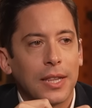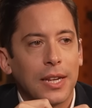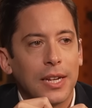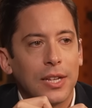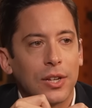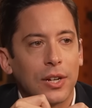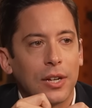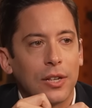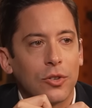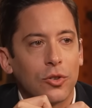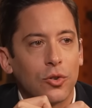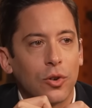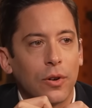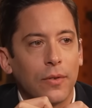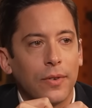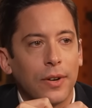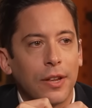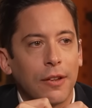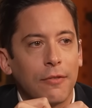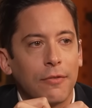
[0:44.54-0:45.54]
out that he's a
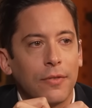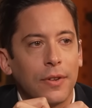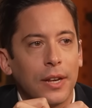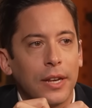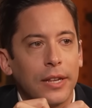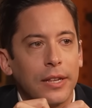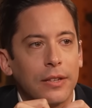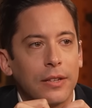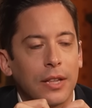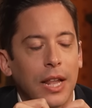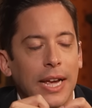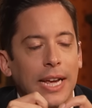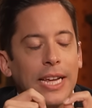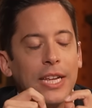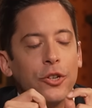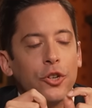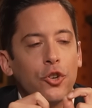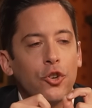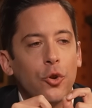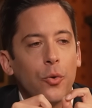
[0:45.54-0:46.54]
conservative and he's like,
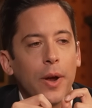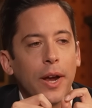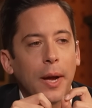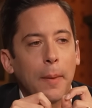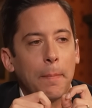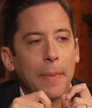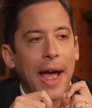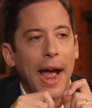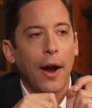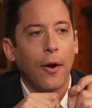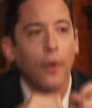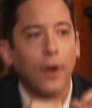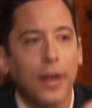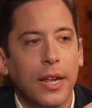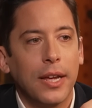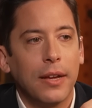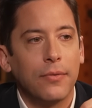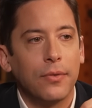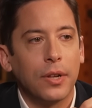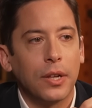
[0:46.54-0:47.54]
he's doing a
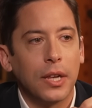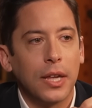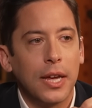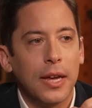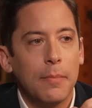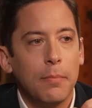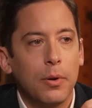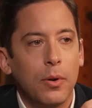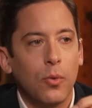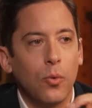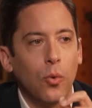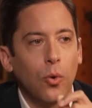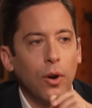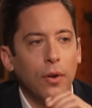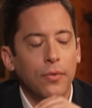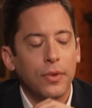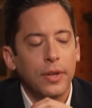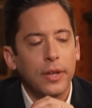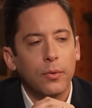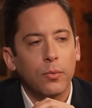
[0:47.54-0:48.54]
parody of a lib,
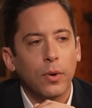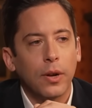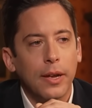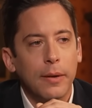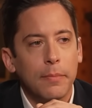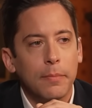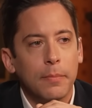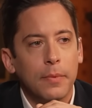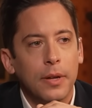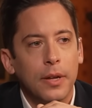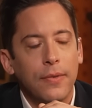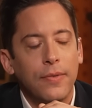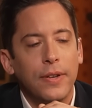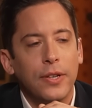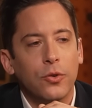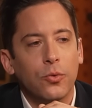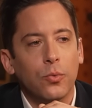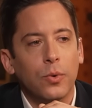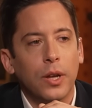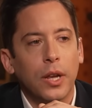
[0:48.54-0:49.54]
or if he really, if
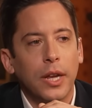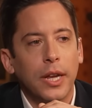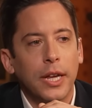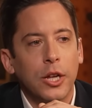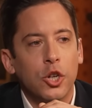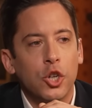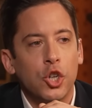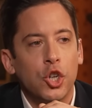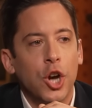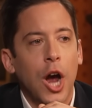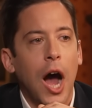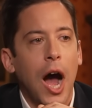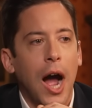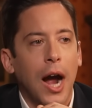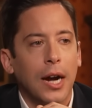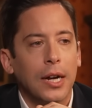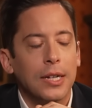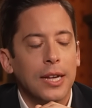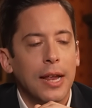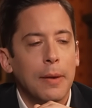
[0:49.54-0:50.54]
he's really
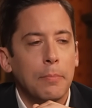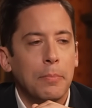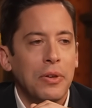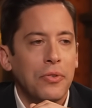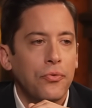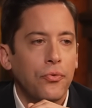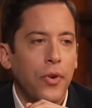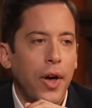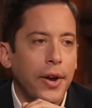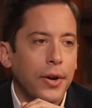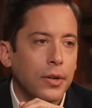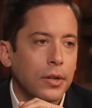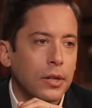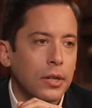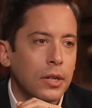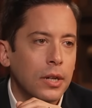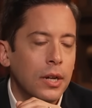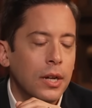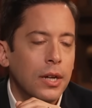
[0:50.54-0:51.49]
shocked and befuddled